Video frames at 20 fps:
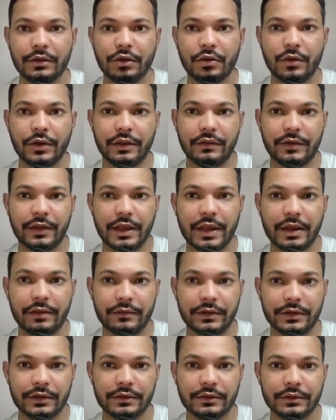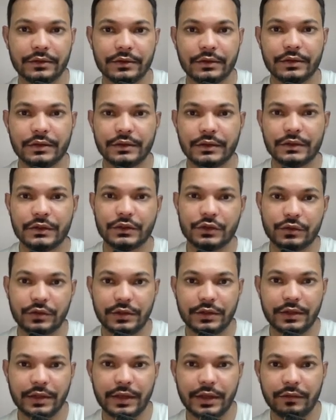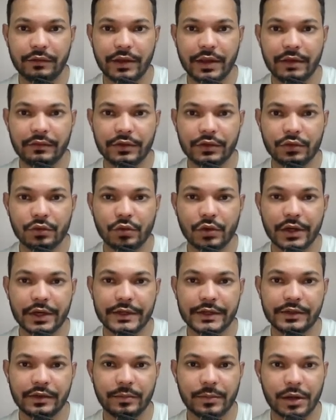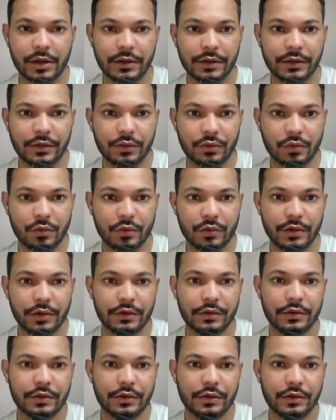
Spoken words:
Okay, we have it. So here we have the Google Ads remarketing code.